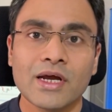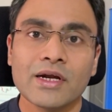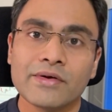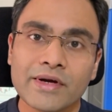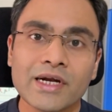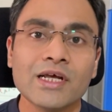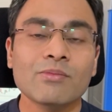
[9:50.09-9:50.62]

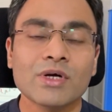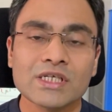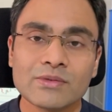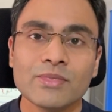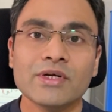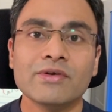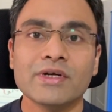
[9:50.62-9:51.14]
Trading
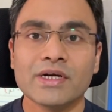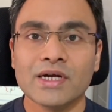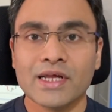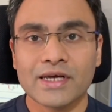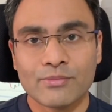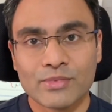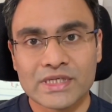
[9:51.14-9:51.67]
must be treated
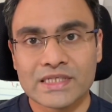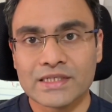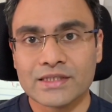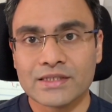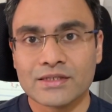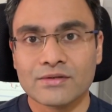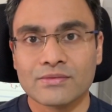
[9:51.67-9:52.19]
like a
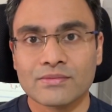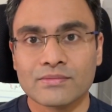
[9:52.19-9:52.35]
business.